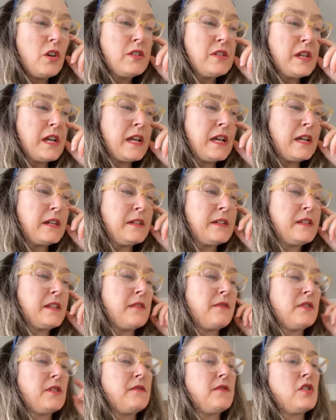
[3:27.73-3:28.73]
on day
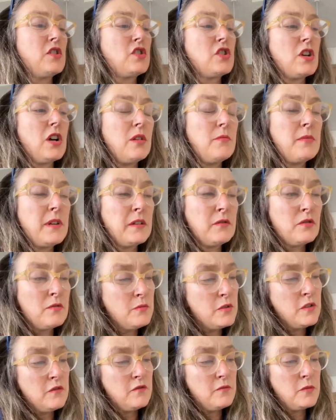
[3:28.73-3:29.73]
87 of her child being
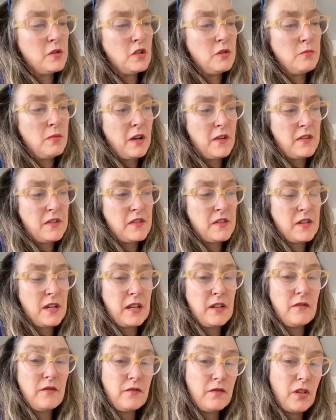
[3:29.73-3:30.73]
removed from her by the
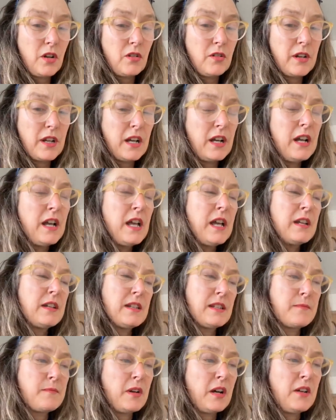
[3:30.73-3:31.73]
state of Florida,
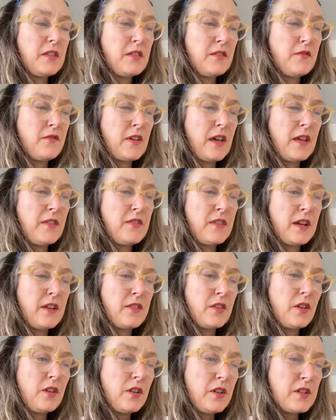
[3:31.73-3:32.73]
despite the fact
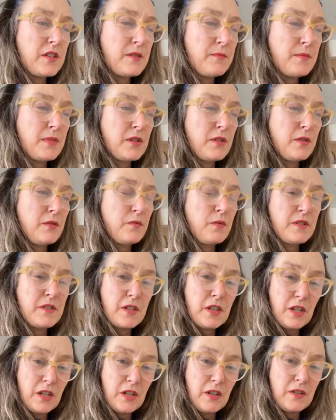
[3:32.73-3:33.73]
that the hospital
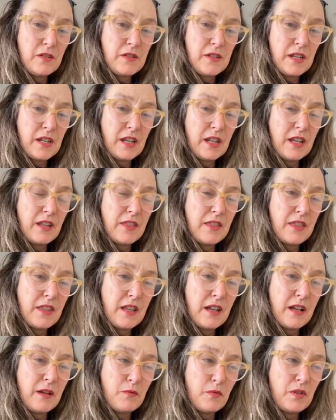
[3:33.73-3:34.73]
was
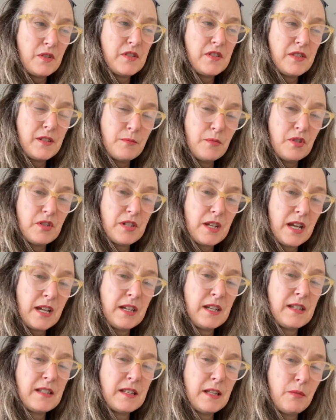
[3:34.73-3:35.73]
was
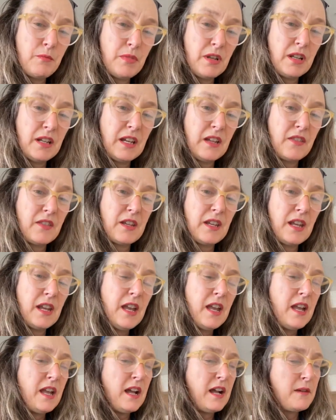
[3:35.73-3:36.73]
simultaneously billing
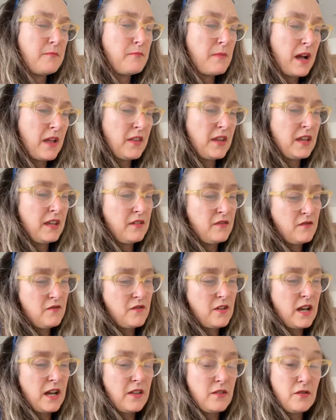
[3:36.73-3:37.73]
the mother
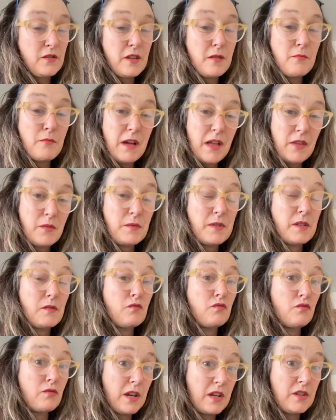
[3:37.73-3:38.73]
and father, and the mother was
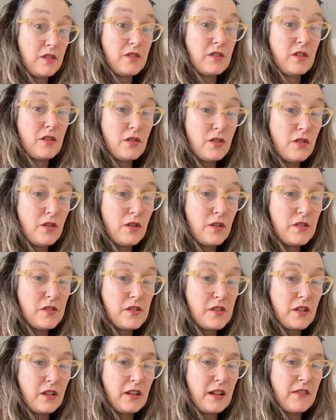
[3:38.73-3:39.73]
a registered
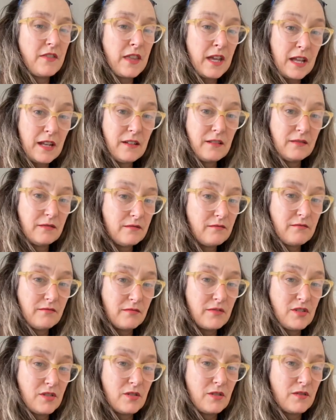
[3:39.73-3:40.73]
nurse, so like that
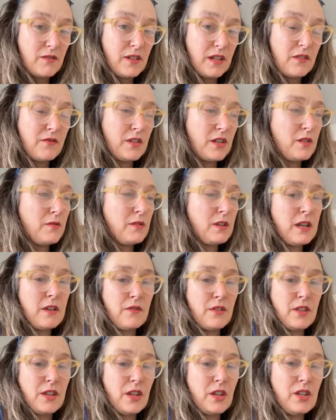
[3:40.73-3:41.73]
should have given you
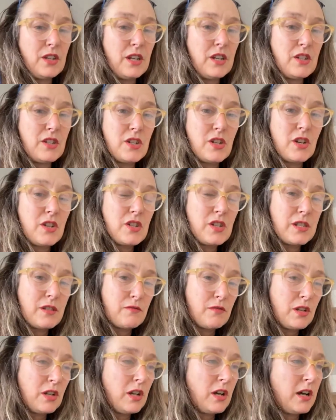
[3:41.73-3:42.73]
everything you need to know.
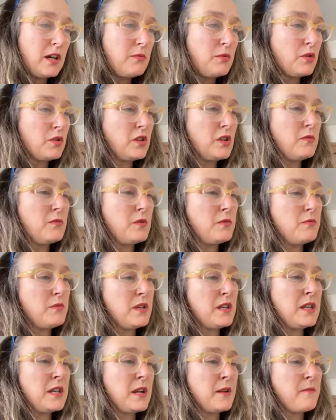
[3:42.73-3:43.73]
She's a reliable human
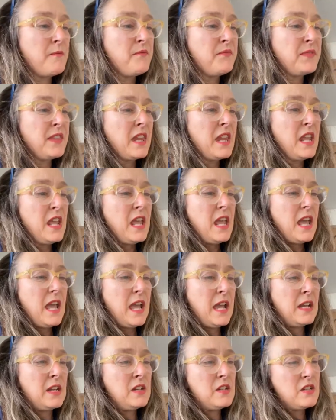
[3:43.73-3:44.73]
being.
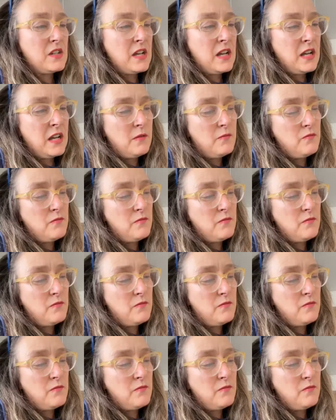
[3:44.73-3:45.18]
And